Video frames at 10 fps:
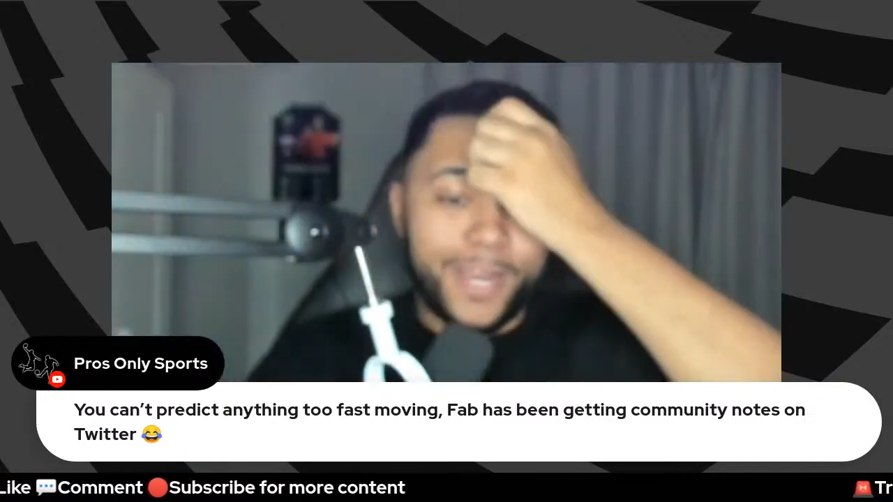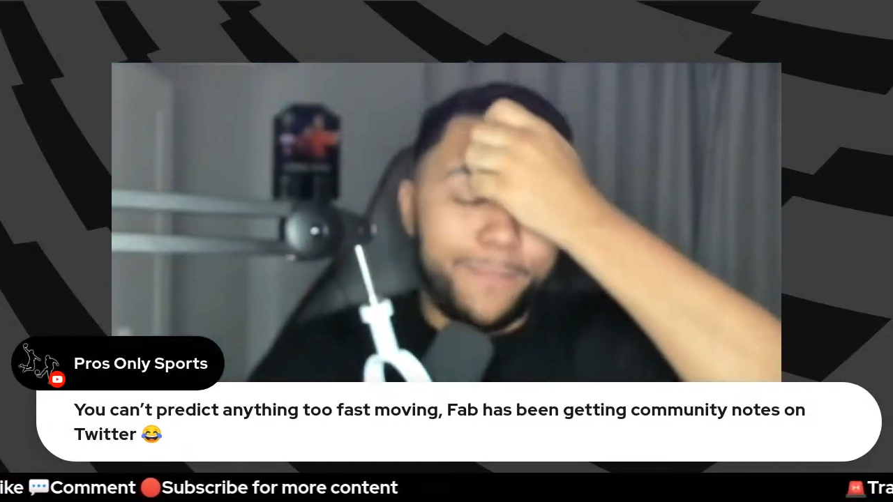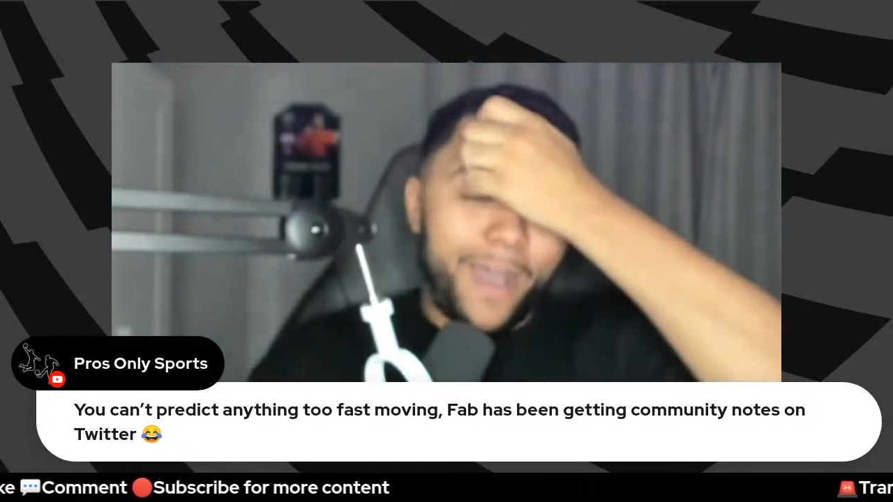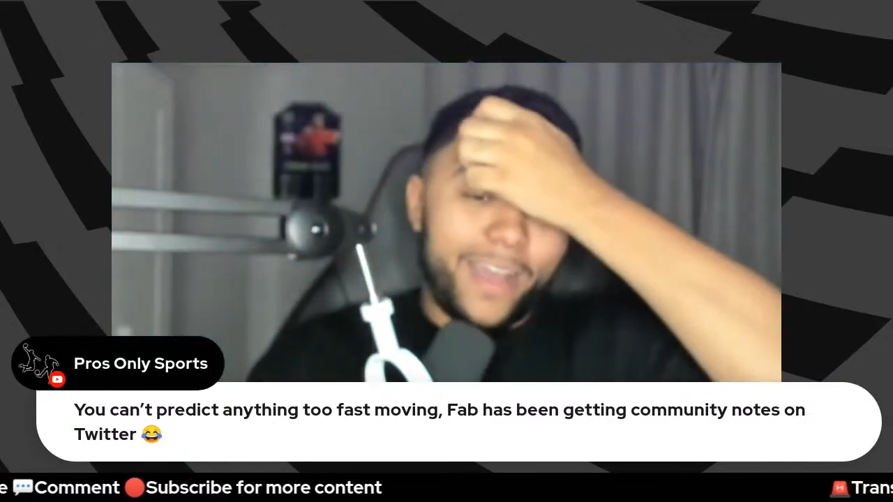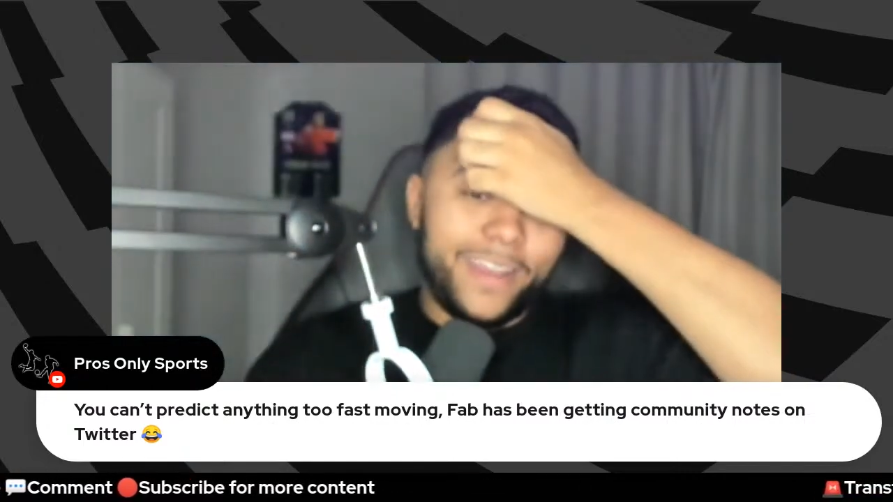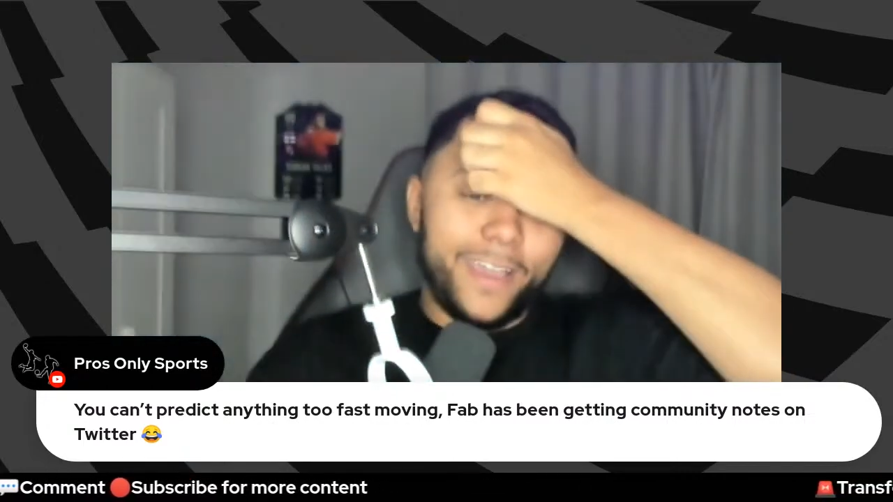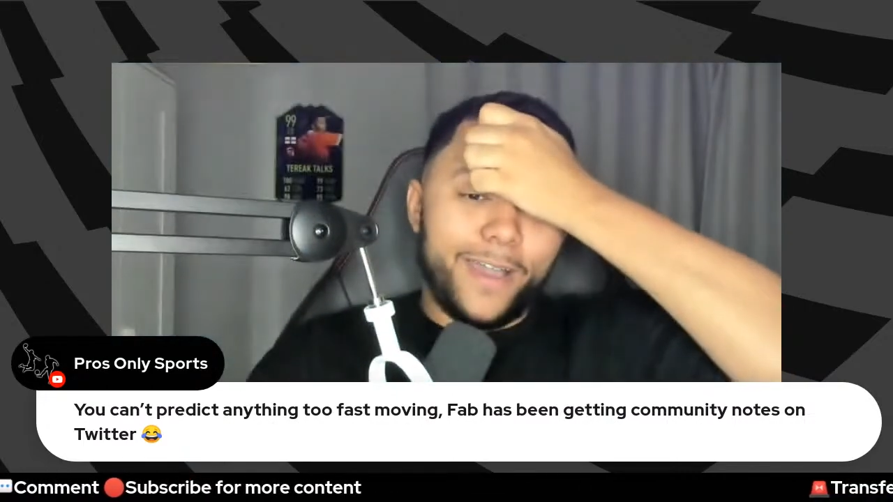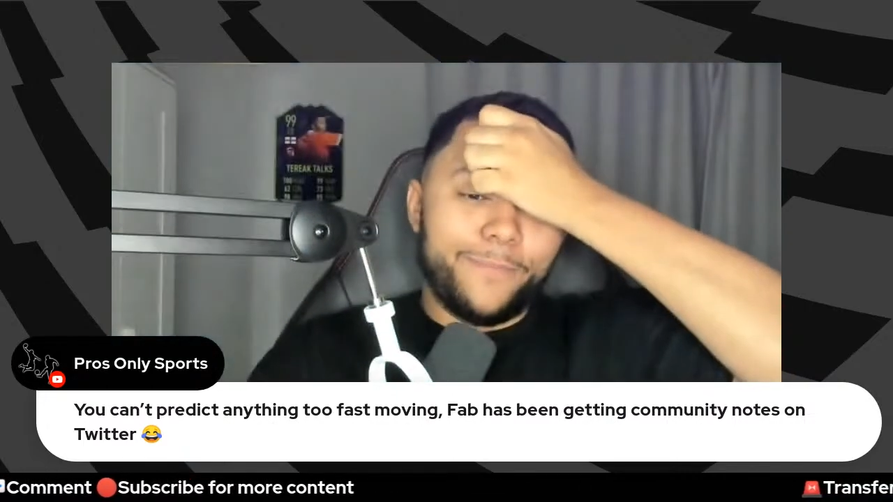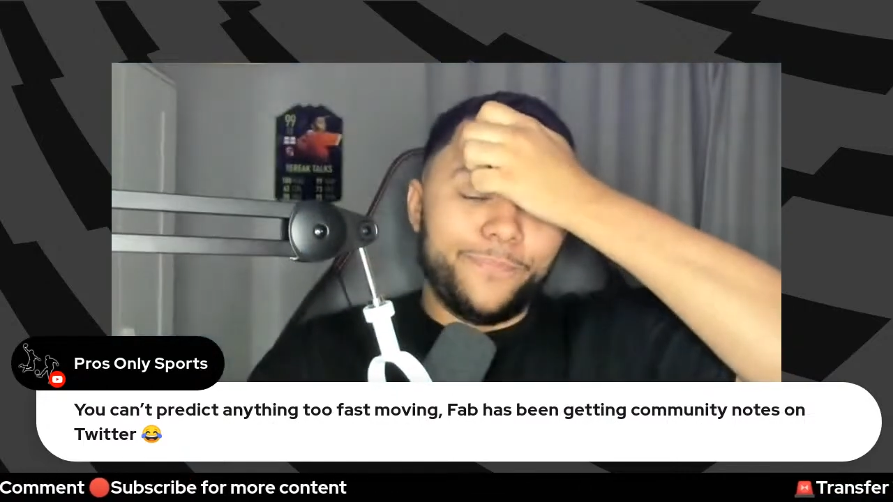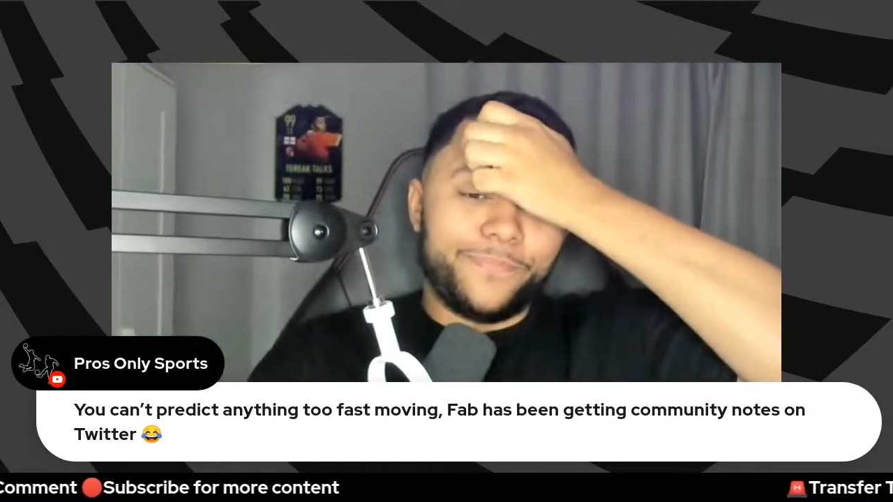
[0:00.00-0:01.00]
about the
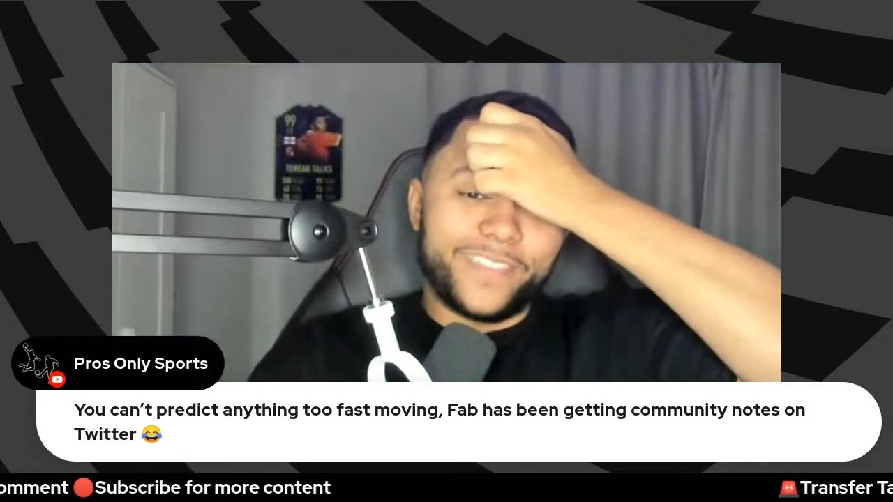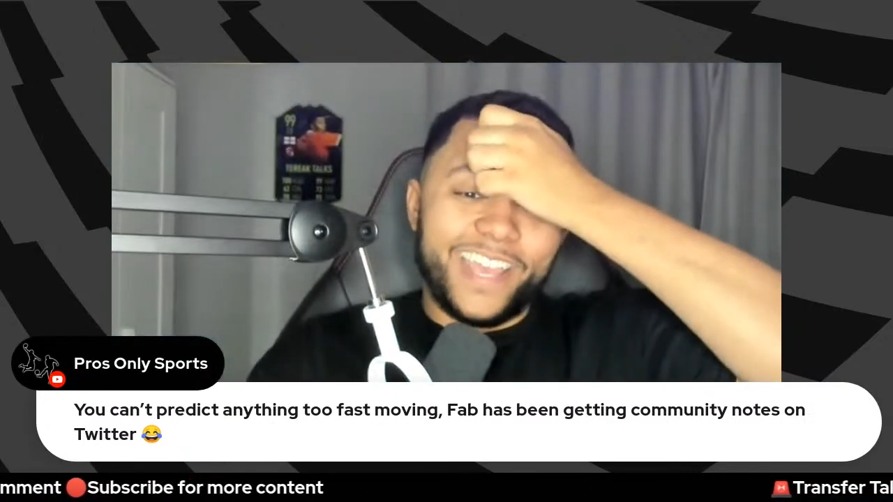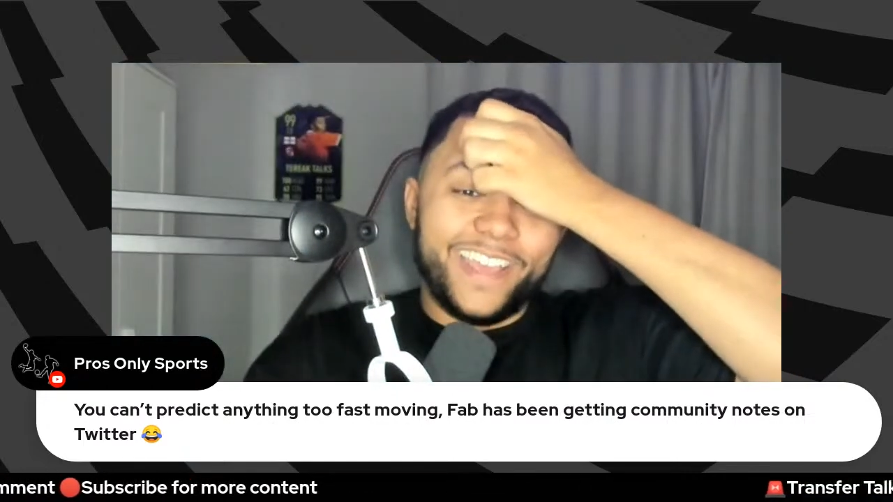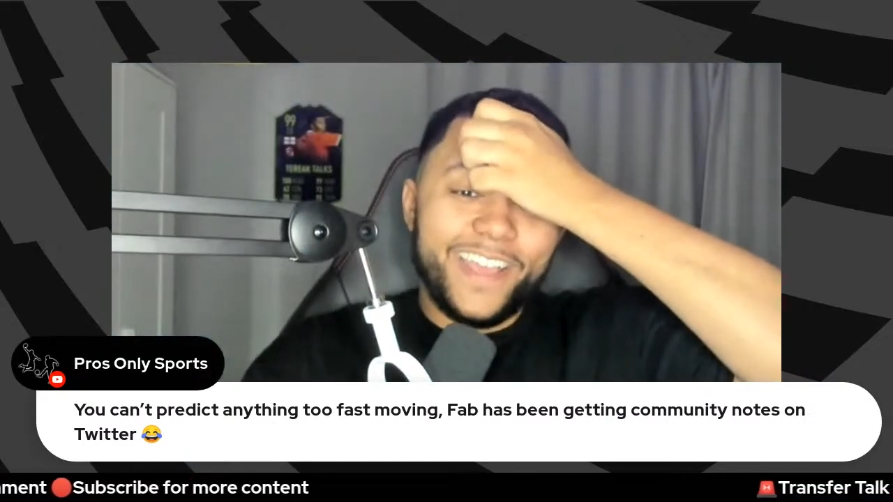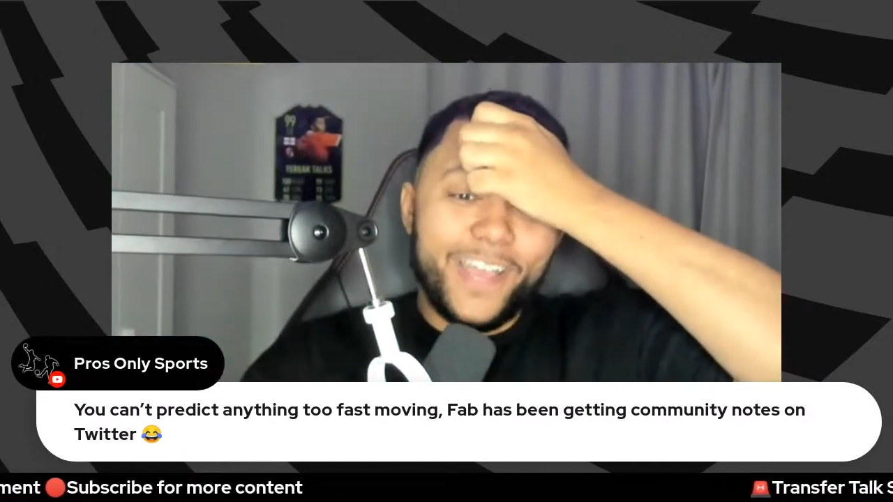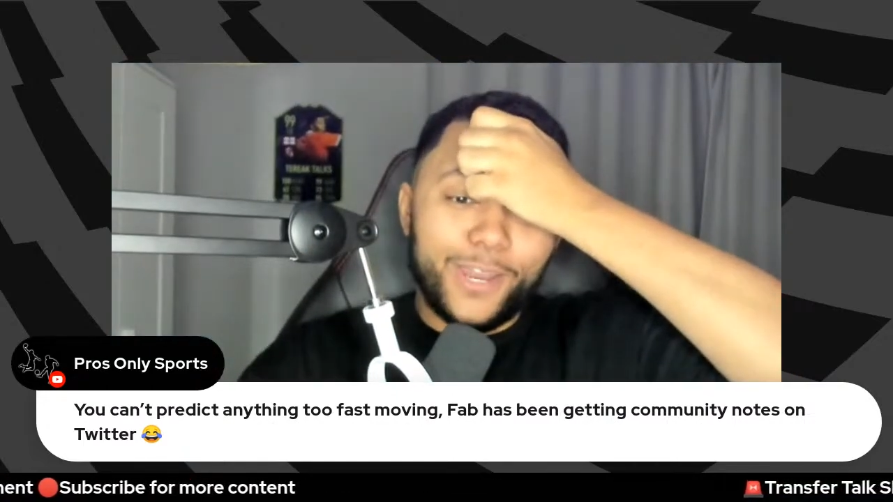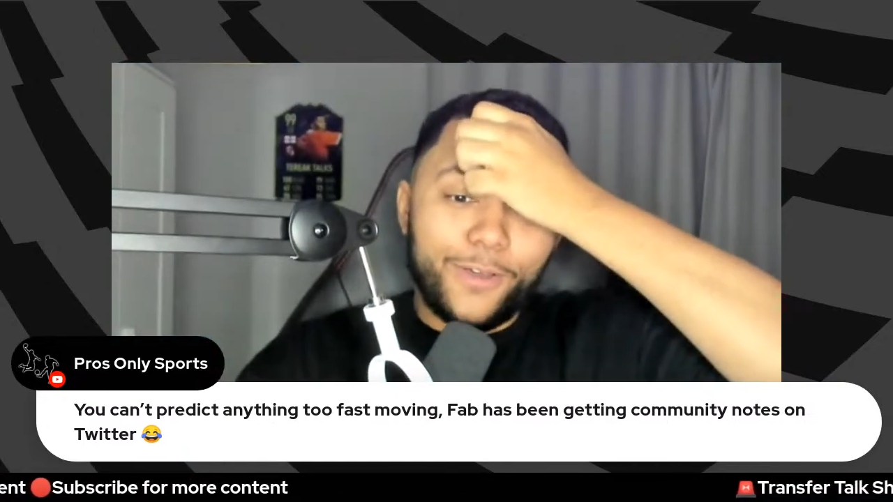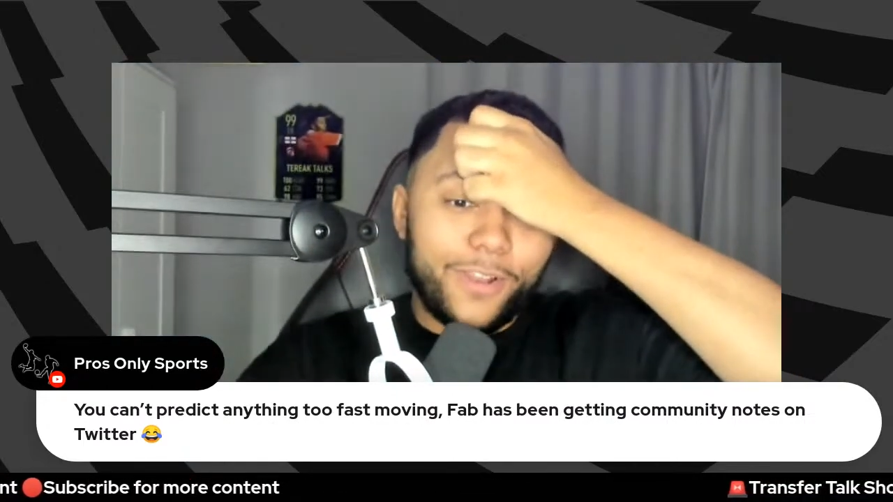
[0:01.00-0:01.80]
like